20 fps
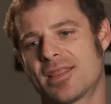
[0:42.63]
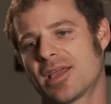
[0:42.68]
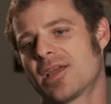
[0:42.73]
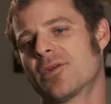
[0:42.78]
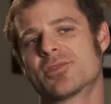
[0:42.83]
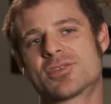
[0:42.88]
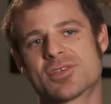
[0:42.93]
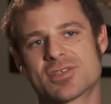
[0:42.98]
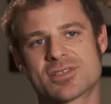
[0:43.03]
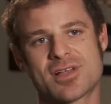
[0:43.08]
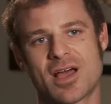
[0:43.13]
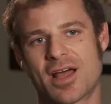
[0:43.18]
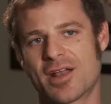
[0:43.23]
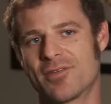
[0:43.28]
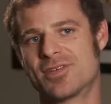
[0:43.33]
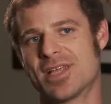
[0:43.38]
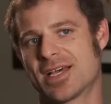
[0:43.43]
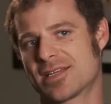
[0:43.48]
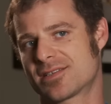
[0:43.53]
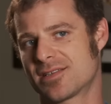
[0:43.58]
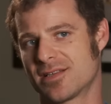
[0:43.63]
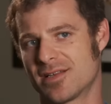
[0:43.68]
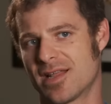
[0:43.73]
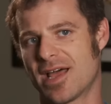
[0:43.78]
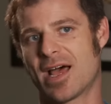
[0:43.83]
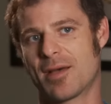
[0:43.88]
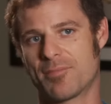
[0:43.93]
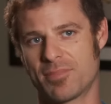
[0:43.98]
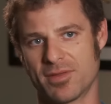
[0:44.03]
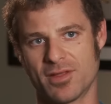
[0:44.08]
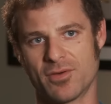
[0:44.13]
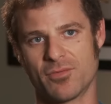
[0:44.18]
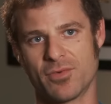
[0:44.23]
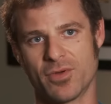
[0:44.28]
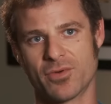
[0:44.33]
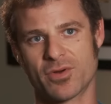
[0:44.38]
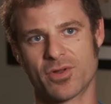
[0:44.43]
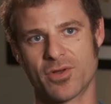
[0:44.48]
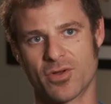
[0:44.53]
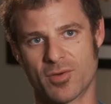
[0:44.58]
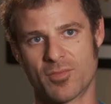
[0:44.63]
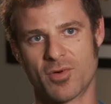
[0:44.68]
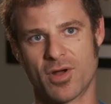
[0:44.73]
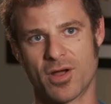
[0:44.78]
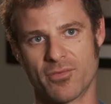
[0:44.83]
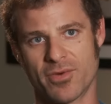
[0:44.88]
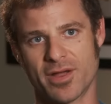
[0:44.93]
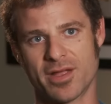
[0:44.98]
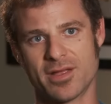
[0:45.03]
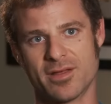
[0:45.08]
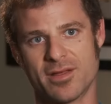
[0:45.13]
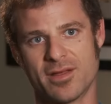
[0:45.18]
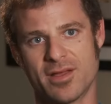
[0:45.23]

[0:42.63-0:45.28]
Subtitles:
think it was just kind of destined to happen that we would go to Broadway.